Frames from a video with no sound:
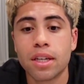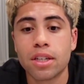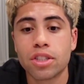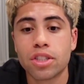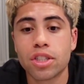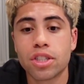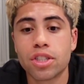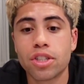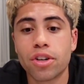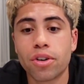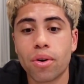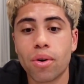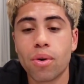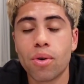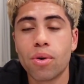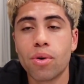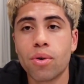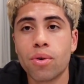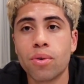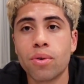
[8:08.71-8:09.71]
just your
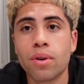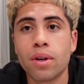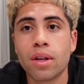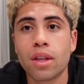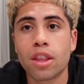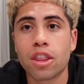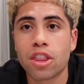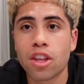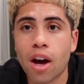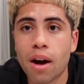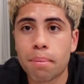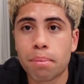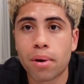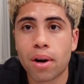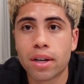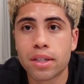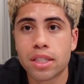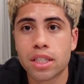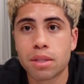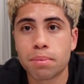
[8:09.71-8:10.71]
whole thought
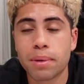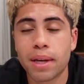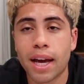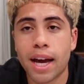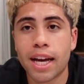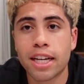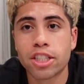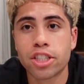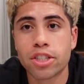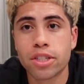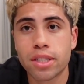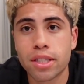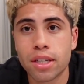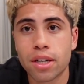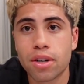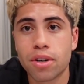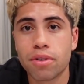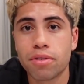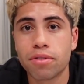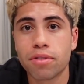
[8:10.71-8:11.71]
process behind
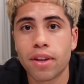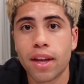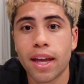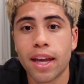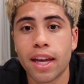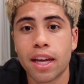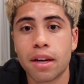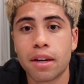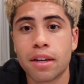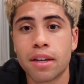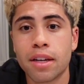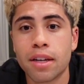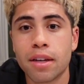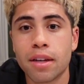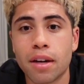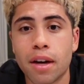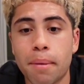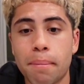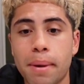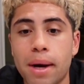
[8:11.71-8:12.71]
yourself and
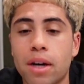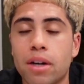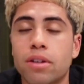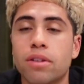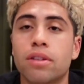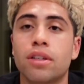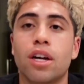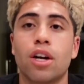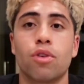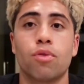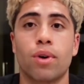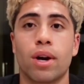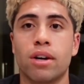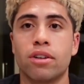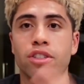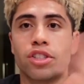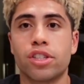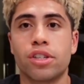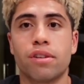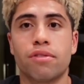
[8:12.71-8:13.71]
about
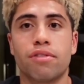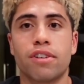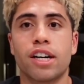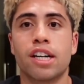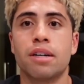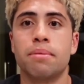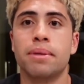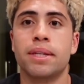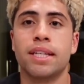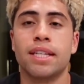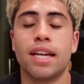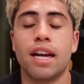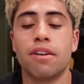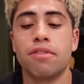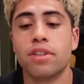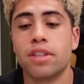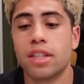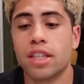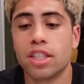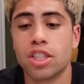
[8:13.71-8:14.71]
around your environment and
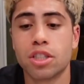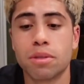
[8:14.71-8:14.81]
everything,